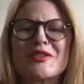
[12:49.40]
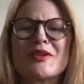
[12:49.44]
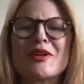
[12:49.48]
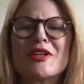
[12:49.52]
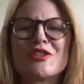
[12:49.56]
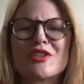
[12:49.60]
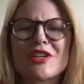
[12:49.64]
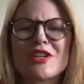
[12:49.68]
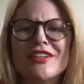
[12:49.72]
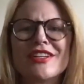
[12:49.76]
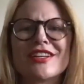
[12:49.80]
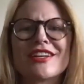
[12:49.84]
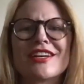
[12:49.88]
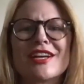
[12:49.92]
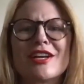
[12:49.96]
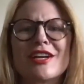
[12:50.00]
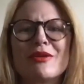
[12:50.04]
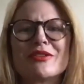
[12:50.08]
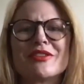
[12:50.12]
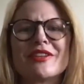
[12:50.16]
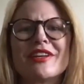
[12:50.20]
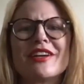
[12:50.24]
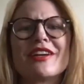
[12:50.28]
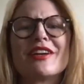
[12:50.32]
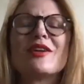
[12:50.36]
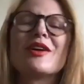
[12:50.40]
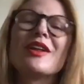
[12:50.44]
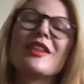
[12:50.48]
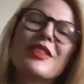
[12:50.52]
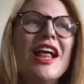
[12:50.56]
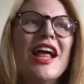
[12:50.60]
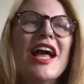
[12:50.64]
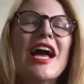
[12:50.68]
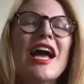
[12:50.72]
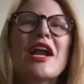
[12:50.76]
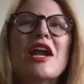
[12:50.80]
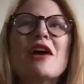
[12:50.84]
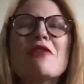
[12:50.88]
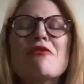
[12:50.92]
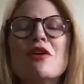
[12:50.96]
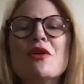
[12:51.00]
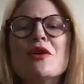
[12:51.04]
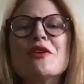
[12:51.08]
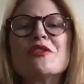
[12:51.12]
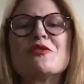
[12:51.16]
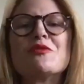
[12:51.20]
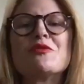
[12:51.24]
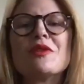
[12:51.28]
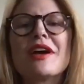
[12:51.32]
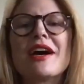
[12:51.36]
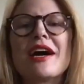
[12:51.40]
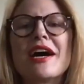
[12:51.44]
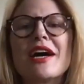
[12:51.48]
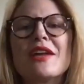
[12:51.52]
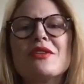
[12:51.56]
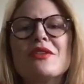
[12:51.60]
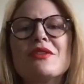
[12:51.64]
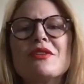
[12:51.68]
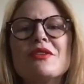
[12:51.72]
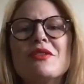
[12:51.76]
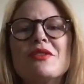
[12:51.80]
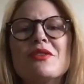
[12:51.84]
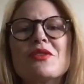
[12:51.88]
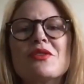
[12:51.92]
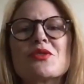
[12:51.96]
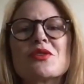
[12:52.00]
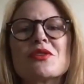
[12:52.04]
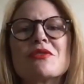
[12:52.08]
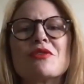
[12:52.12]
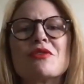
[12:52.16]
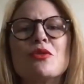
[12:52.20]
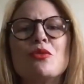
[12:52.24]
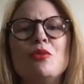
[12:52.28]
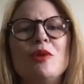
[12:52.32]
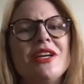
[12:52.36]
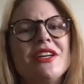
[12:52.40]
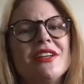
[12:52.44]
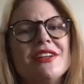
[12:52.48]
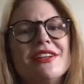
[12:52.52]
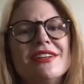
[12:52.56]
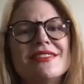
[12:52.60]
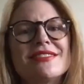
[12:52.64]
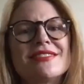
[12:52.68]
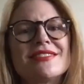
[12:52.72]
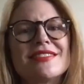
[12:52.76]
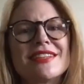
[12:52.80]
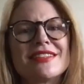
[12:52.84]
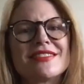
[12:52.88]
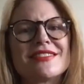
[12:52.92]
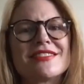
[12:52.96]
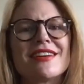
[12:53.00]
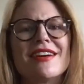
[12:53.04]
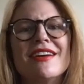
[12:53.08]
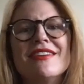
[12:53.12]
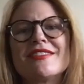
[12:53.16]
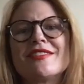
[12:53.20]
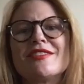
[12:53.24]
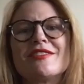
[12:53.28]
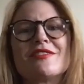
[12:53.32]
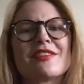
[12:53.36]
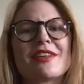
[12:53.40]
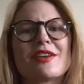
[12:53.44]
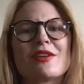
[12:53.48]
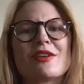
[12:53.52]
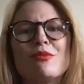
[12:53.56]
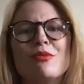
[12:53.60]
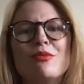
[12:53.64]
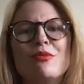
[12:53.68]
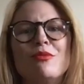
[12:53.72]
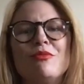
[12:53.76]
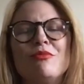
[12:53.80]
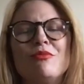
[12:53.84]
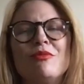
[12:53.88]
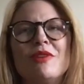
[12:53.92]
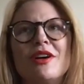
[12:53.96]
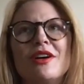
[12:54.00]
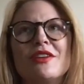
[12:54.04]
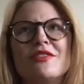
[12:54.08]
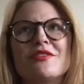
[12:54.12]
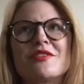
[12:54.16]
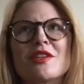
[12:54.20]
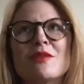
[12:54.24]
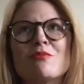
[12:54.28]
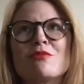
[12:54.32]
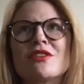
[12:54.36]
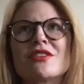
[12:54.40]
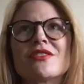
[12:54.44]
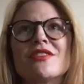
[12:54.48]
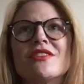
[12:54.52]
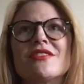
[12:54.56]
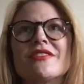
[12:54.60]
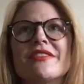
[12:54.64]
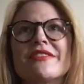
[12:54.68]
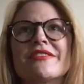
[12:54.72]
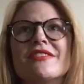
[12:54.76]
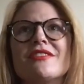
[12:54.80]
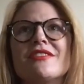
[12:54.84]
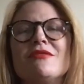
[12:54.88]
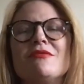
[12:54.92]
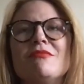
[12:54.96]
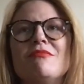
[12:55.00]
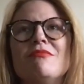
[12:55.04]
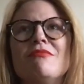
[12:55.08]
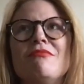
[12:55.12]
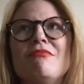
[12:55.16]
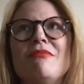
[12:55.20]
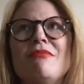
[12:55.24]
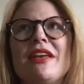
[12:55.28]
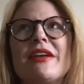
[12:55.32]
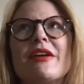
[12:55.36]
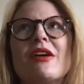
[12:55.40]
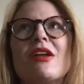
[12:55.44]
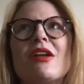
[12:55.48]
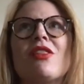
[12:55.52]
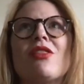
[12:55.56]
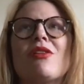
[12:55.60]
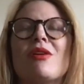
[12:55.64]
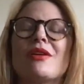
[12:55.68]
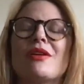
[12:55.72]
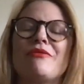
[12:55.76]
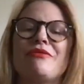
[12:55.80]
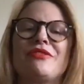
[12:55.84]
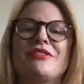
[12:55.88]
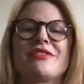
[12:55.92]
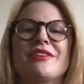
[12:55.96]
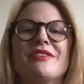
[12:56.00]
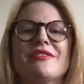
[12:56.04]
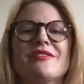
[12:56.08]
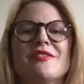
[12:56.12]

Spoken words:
I tried to kind of, I was like, and I've always had sort of a weakness at science. It's like a subject that doesn't make a lot of sense